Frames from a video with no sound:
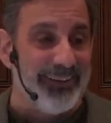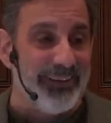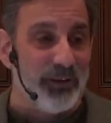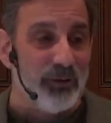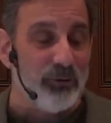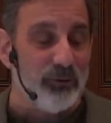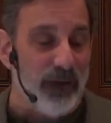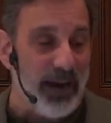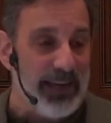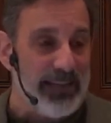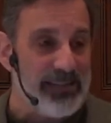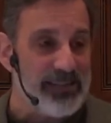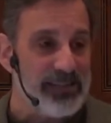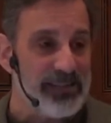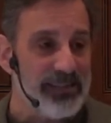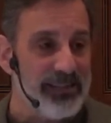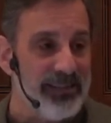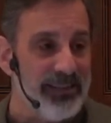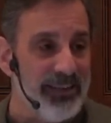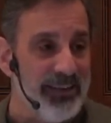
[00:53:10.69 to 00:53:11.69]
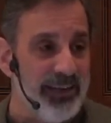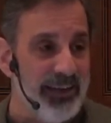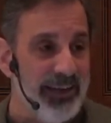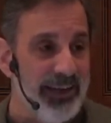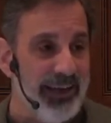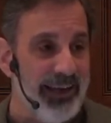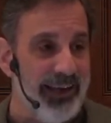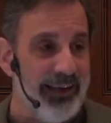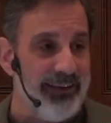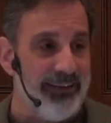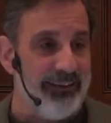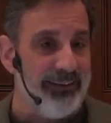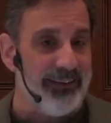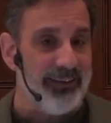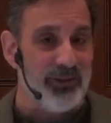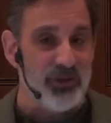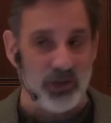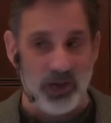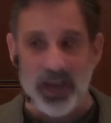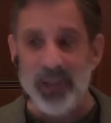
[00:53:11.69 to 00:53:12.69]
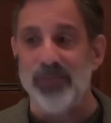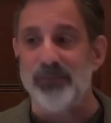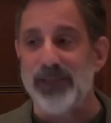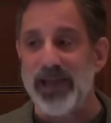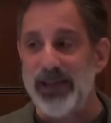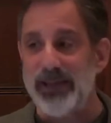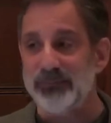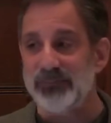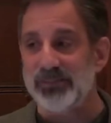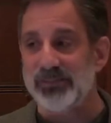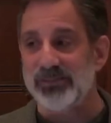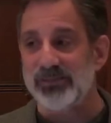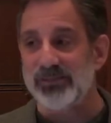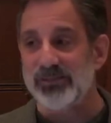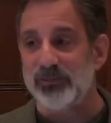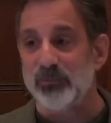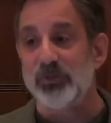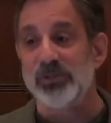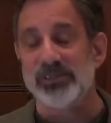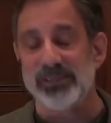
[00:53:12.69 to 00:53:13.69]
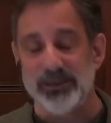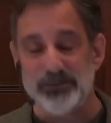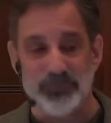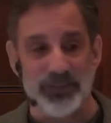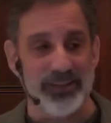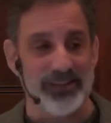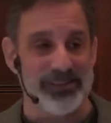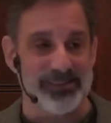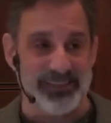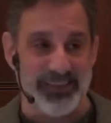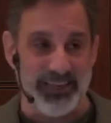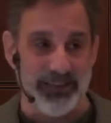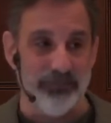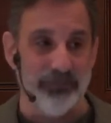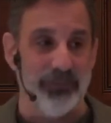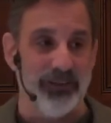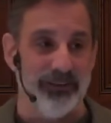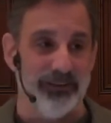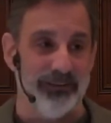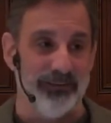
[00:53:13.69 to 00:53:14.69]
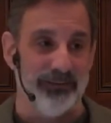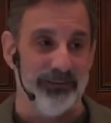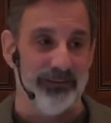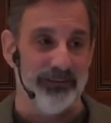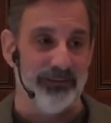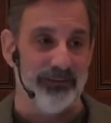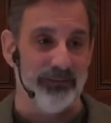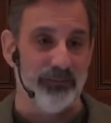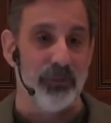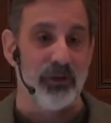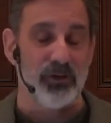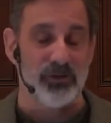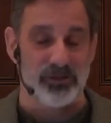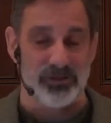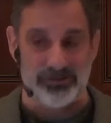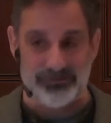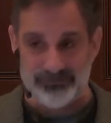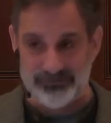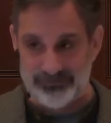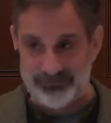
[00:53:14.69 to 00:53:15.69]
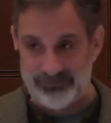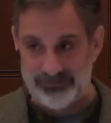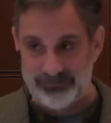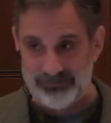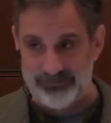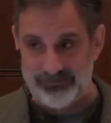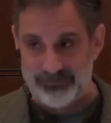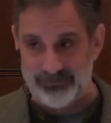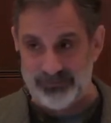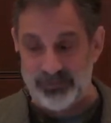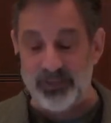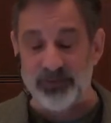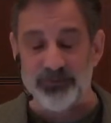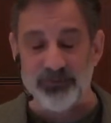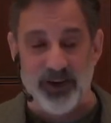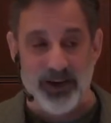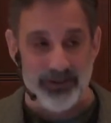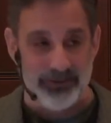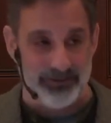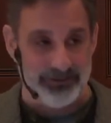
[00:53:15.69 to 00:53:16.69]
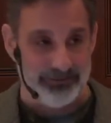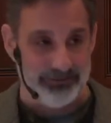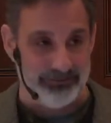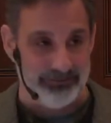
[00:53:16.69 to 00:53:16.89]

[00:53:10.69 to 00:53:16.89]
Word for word: Christ and John the Baptist were sent by the same person, the Father.